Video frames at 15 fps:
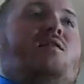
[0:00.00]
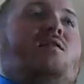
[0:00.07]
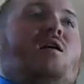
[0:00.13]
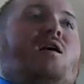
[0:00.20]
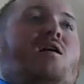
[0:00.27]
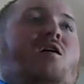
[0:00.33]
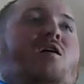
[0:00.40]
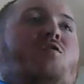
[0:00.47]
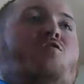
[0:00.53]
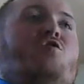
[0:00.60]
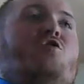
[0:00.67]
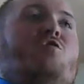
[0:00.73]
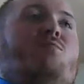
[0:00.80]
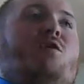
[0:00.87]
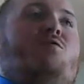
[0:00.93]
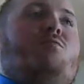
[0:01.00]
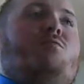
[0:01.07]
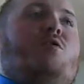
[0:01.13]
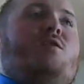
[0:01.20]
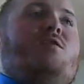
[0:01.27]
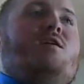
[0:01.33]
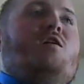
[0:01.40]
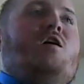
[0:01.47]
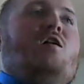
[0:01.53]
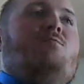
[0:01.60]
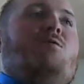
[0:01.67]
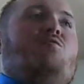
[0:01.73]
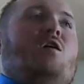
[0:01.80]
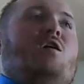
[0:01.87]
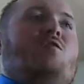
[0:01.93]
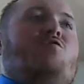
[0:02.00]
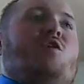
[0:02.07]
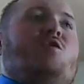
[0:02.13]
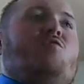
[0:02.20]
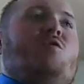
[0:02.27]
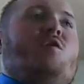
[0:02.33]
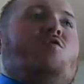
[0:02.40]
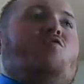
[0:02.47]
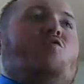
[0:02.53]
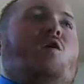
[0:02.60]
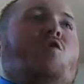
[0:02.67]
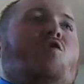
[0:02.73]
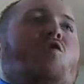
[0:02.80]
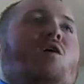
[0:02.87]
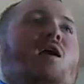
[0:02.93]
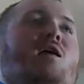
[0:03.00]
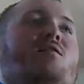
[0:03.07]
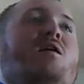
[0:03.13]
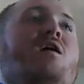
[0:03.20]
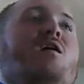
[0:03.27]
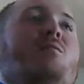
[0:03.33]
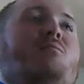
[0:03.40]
The Associated Press reports that Cosby walked stage with a sweater as